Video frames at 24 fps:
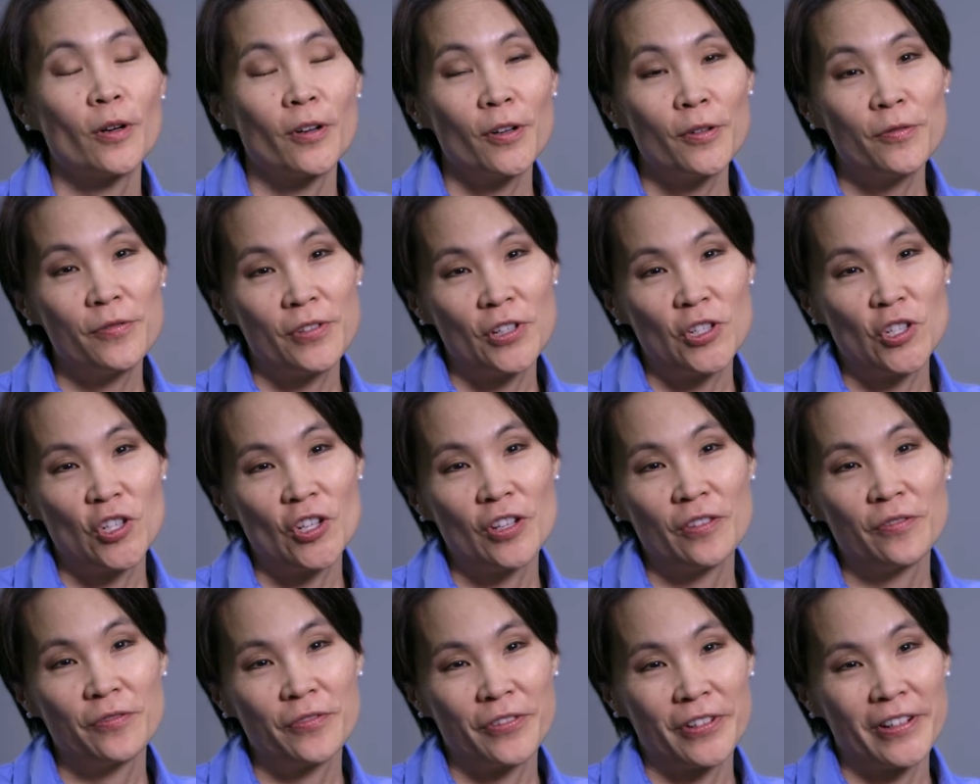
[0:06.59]
Our
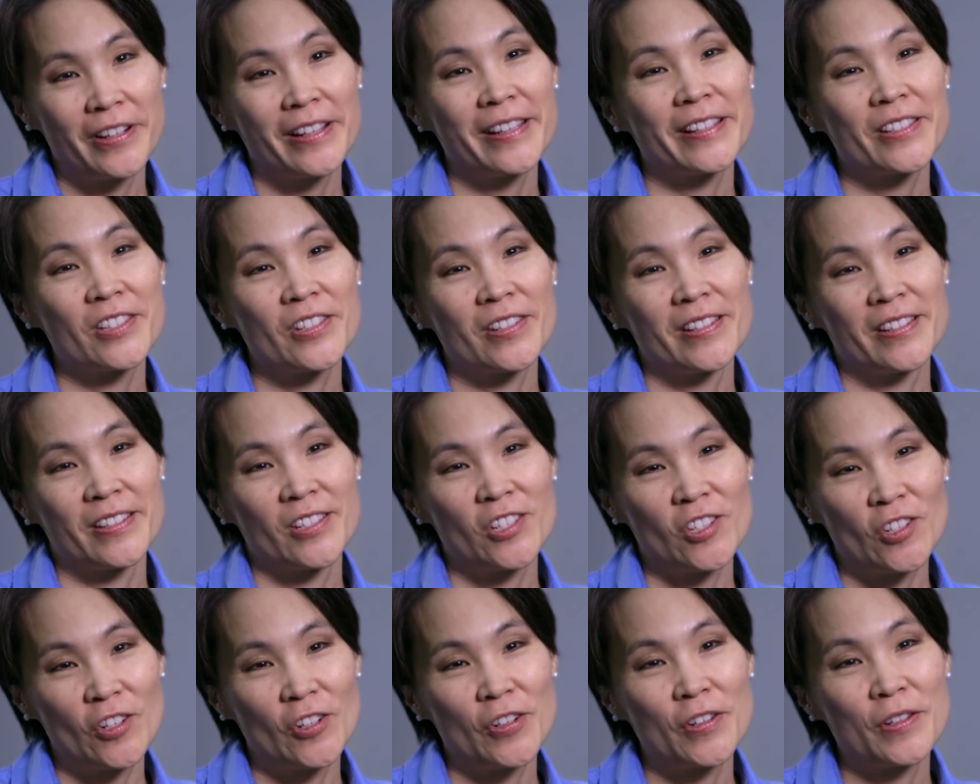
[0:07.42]
vision for E S N A
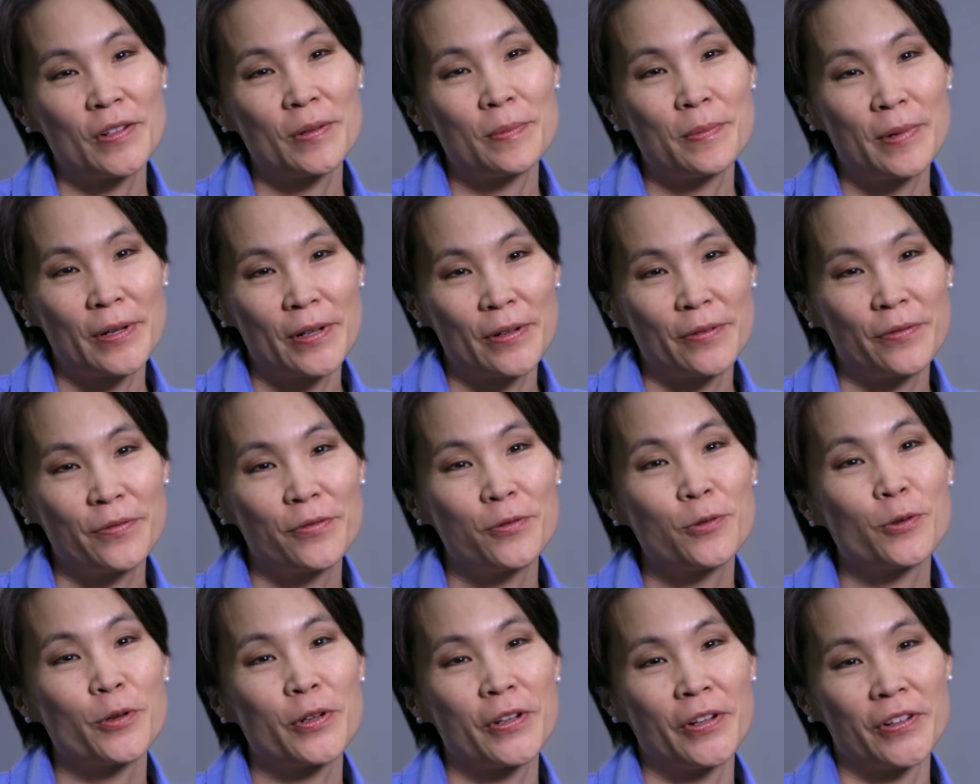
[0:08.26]
started about
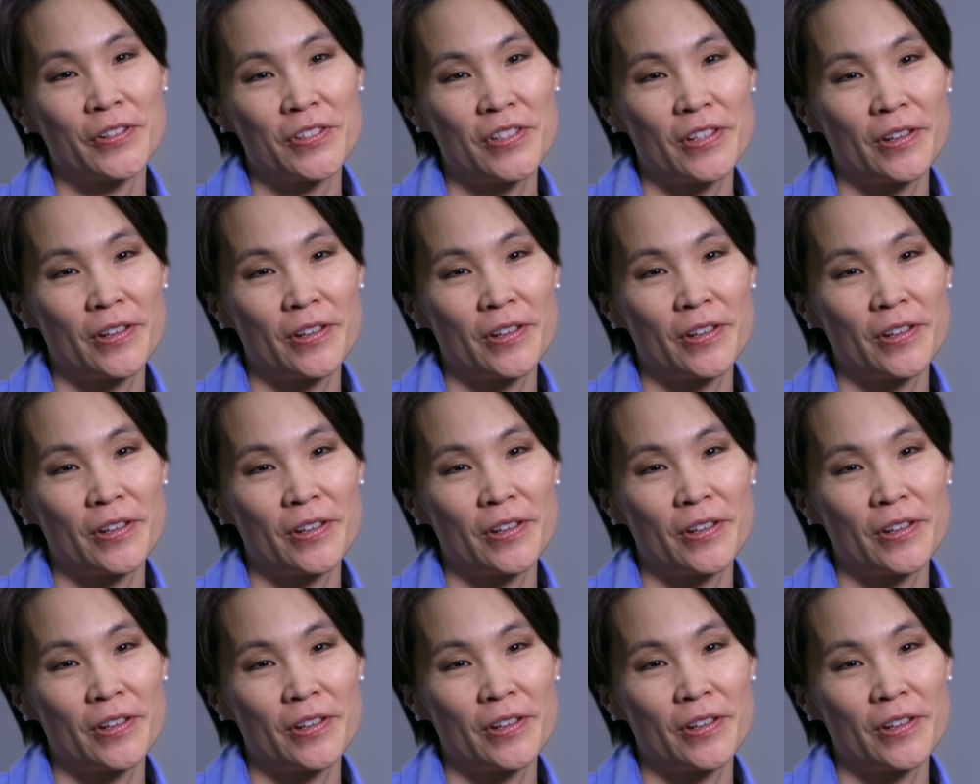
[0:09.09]
four years